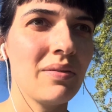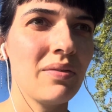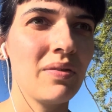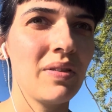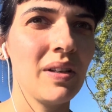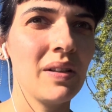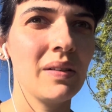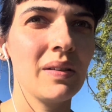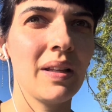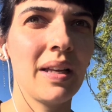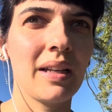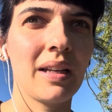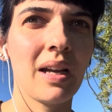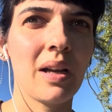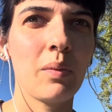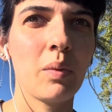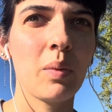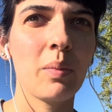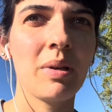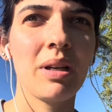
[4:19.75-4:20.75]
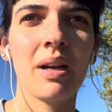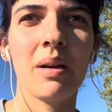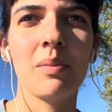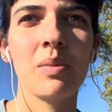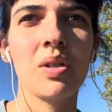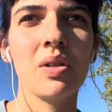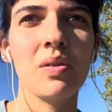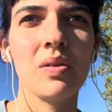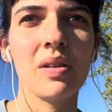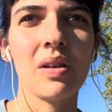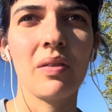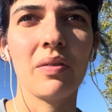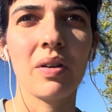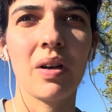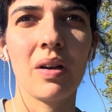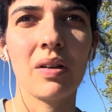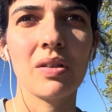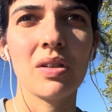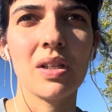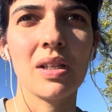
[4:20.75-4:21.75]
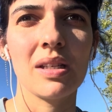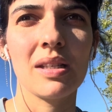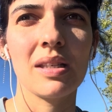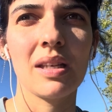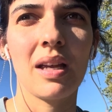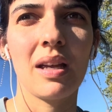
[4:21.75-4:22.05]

feel like I will become too self-conscious